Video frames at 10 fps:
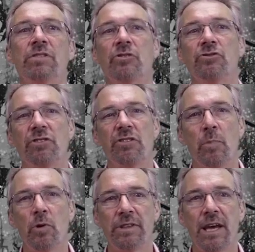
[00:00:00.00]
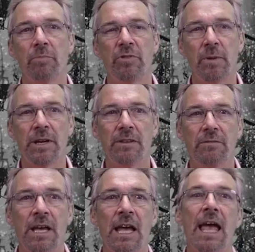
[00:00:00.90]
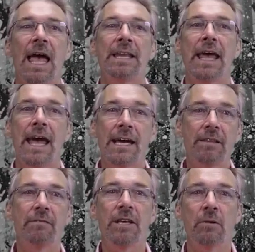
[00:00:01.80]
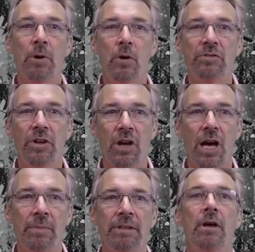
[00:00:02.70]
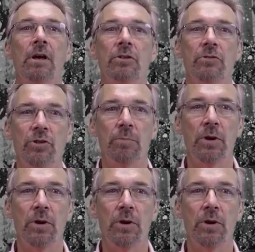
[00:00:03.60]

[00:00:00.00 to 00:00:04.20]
research to support that perspective, and actively compose their comment to the